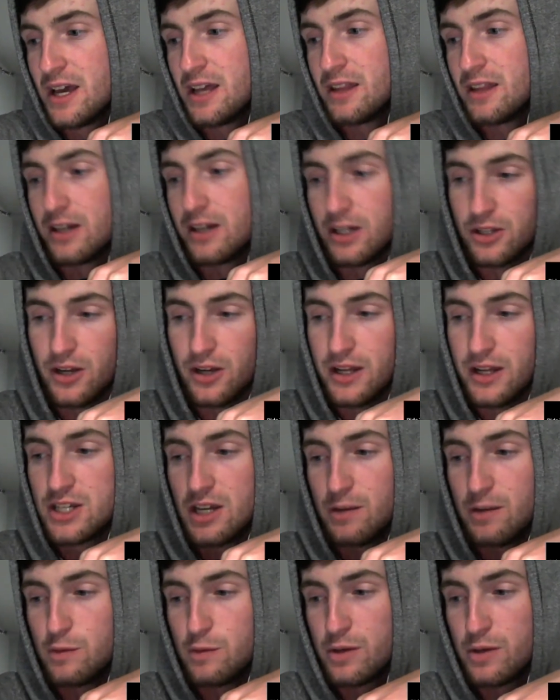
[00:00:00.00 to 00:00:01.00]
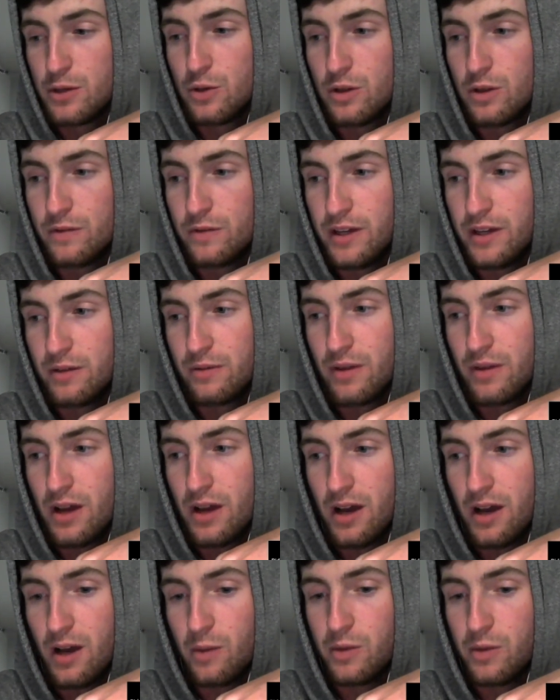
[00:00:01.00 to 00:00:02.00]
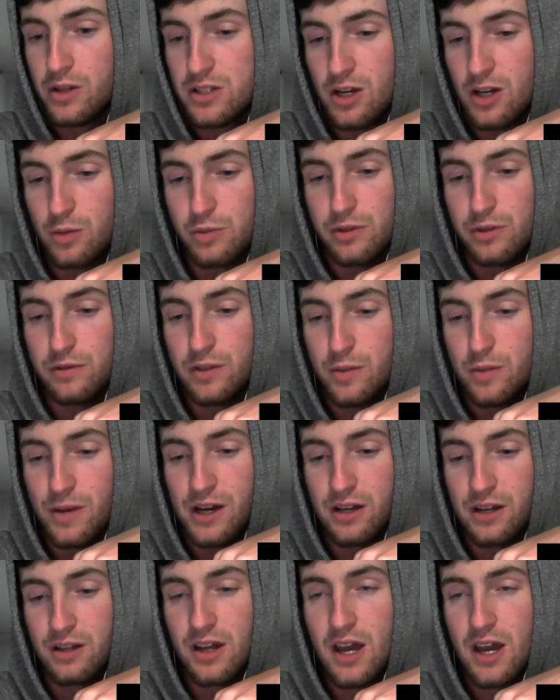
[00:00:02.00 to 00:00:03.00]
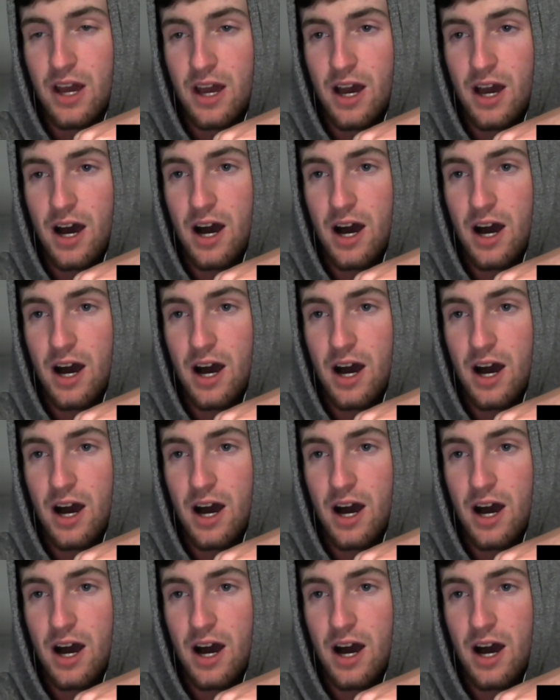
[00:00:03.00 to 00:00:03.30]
They got their head shaved. It was a pretty cool event. I'm going to talk briefly about it.